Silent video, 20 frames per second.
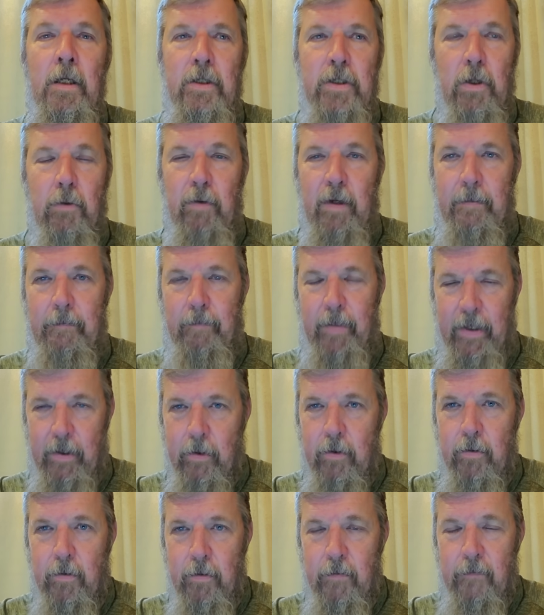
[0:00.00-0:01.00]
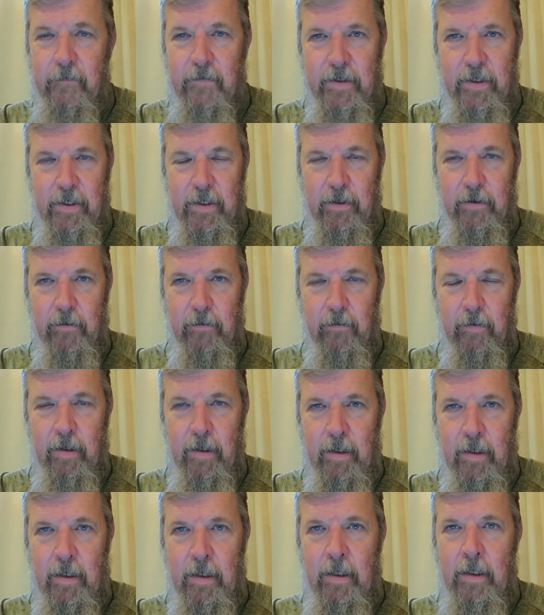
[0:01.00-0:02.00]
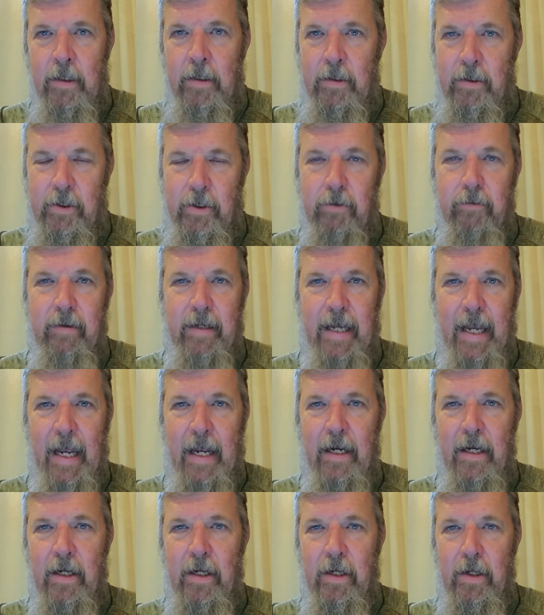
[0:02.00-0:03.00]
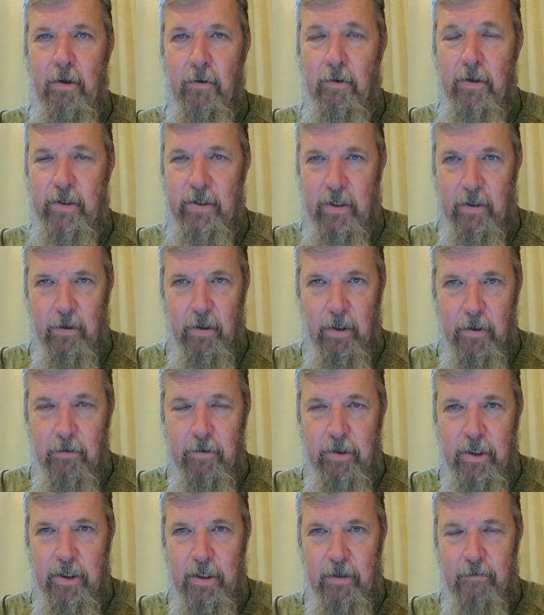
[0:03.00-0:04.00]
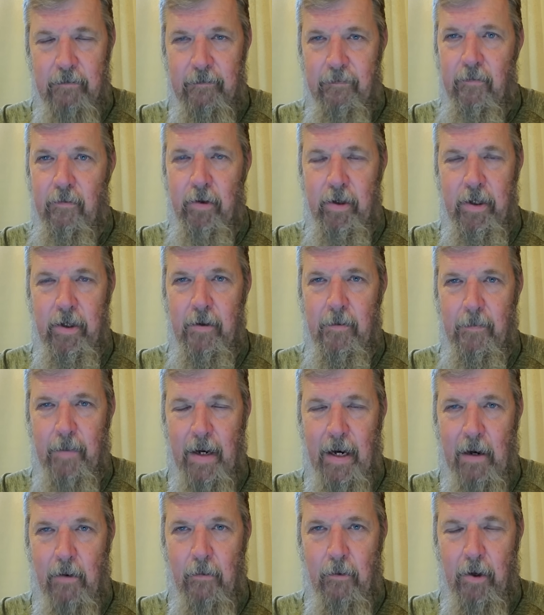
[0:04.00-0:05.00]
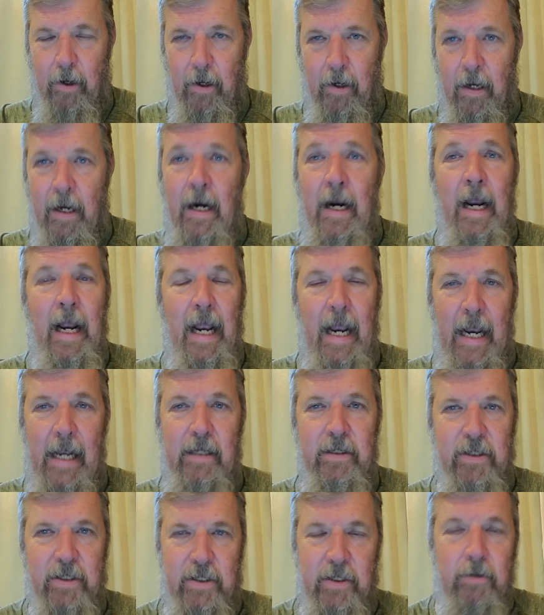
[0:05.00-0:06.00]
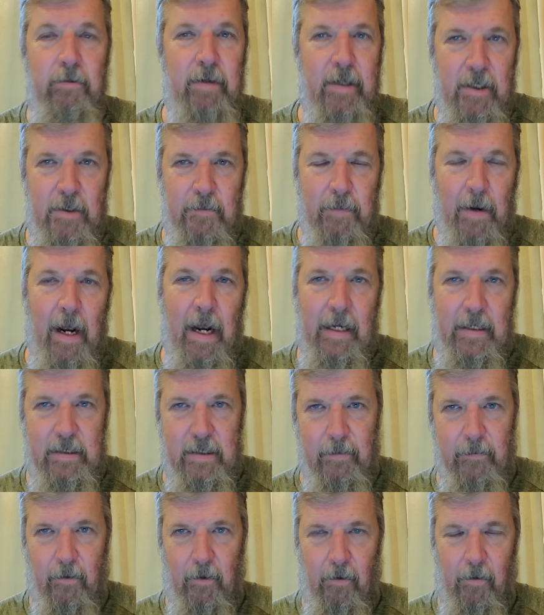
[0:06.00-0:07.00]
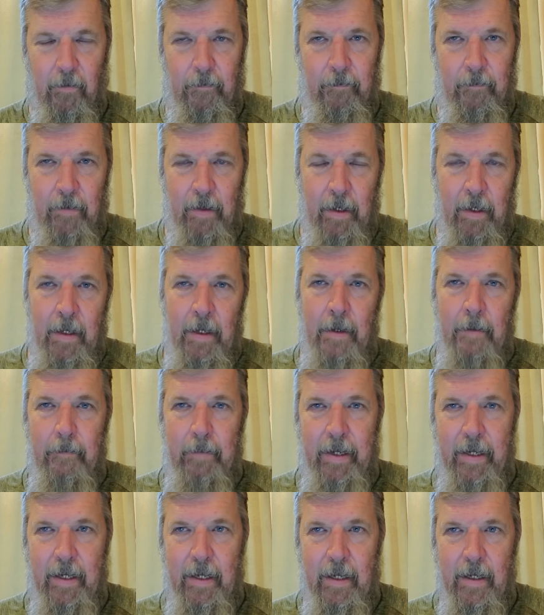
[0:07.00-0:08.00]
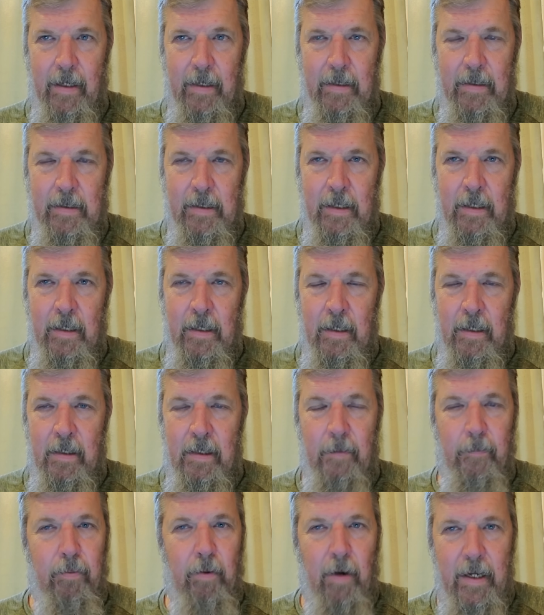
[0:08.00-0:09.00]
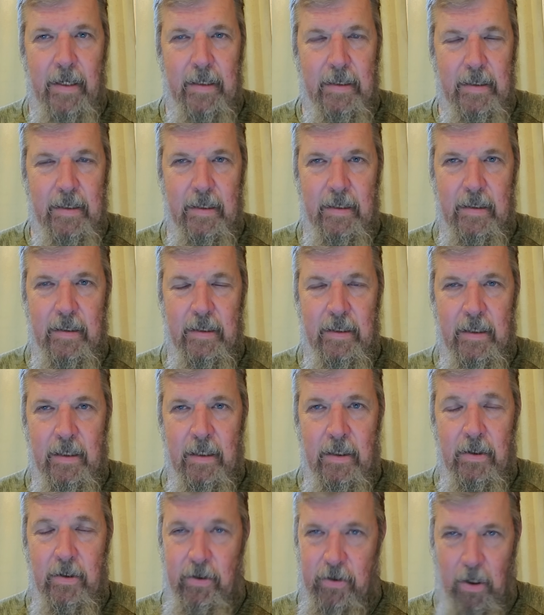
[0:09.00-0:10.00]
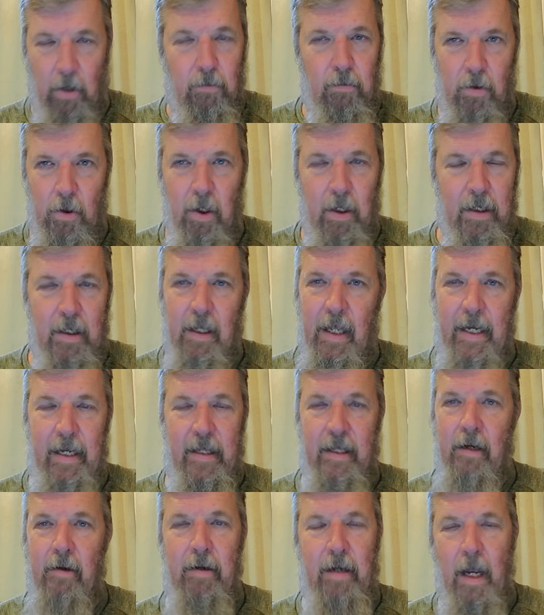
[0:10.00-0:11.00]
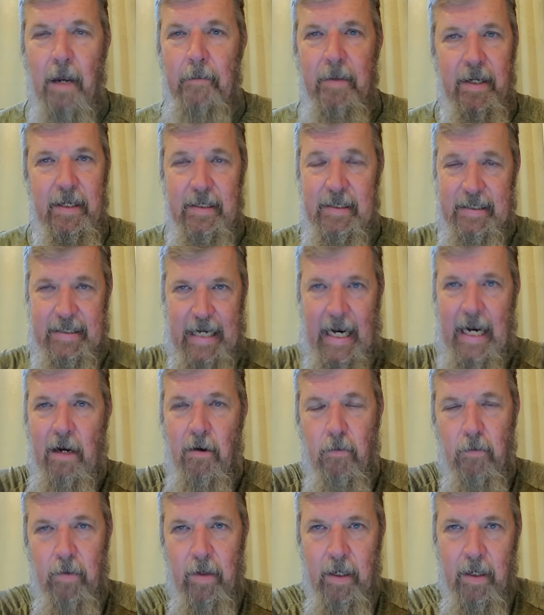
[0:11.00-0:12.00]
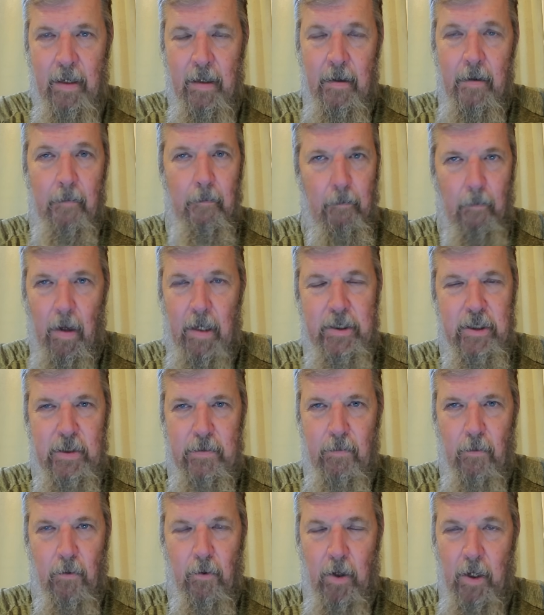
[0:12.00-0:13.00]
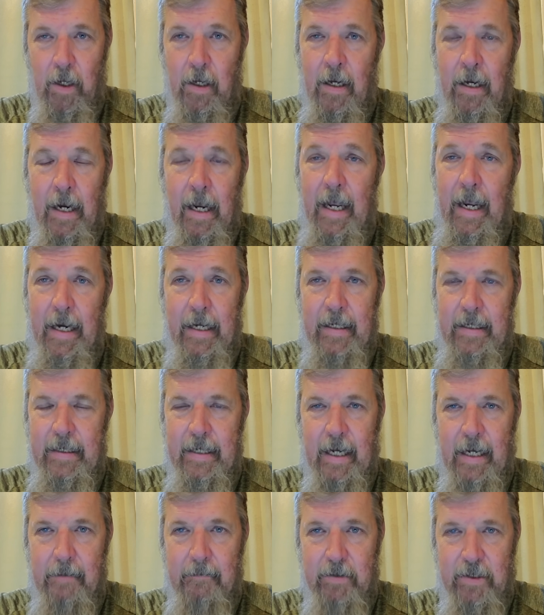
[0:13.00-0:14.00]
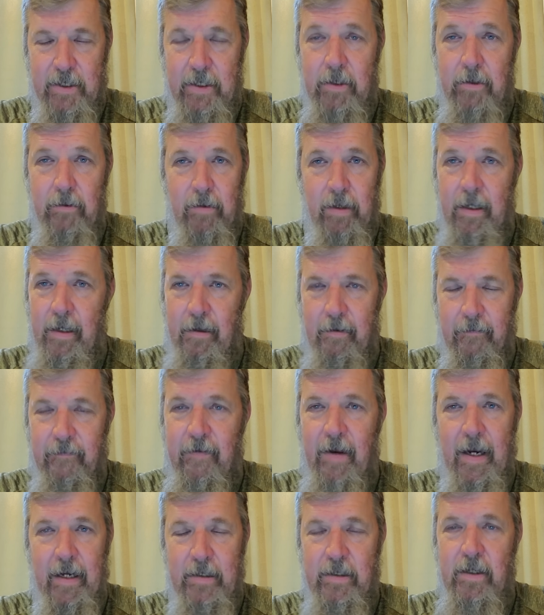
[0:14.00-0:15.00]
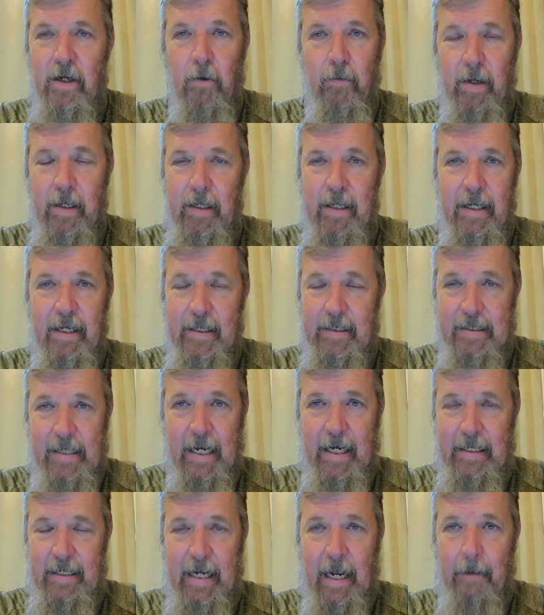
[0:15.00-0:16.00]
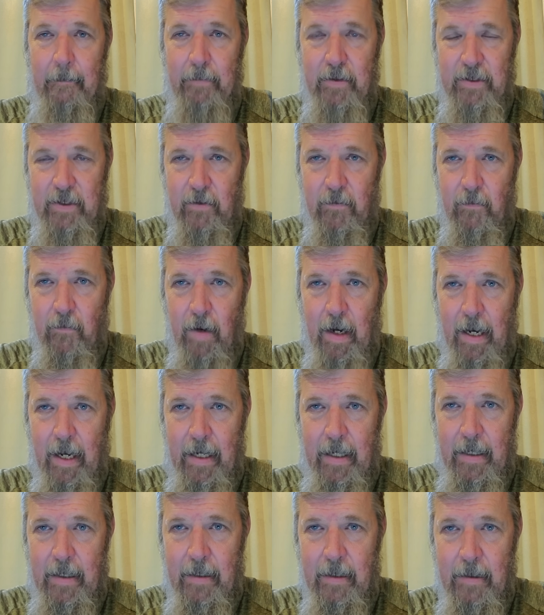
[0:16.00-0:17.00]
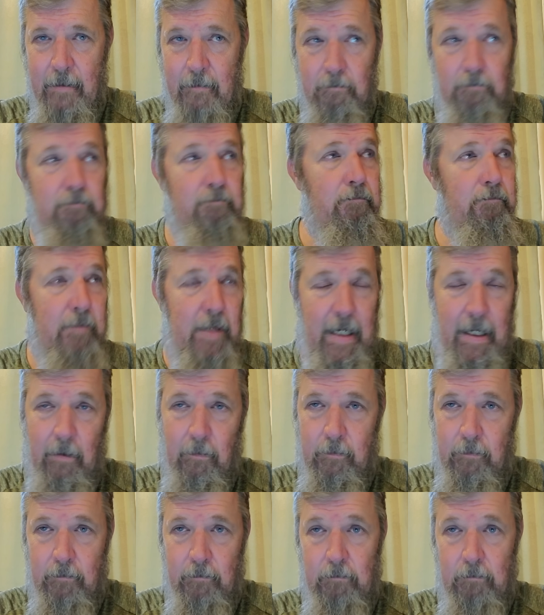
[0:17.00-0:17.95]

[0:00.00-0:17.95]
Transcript: So it behooves you to get your solution for your power as soon as possible, because the prices don't look like they're coming down much more anytime soon, and in fact, going the exact opposite way. Now,